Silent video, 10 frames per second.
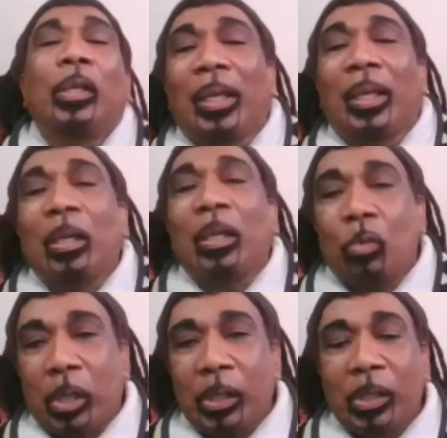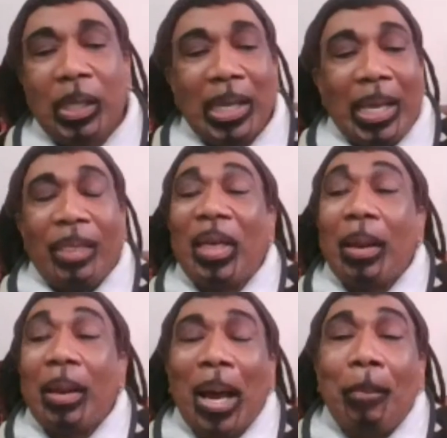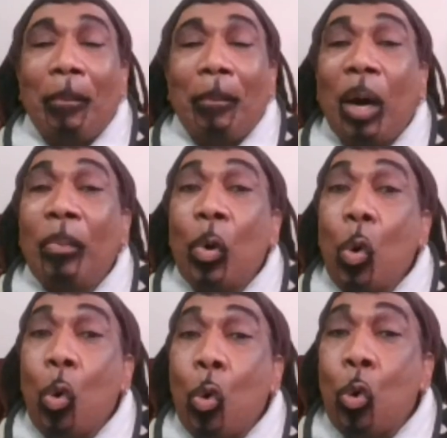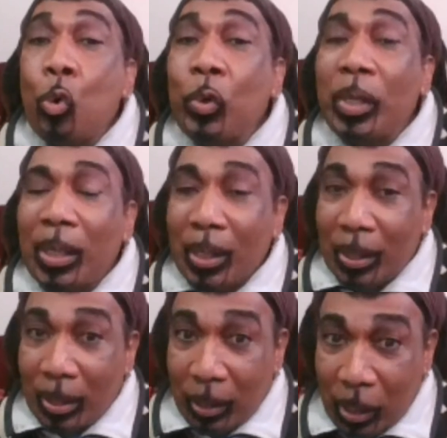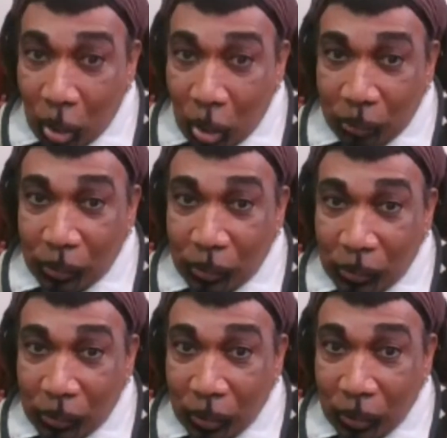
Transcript: thing was that my mom owned the house.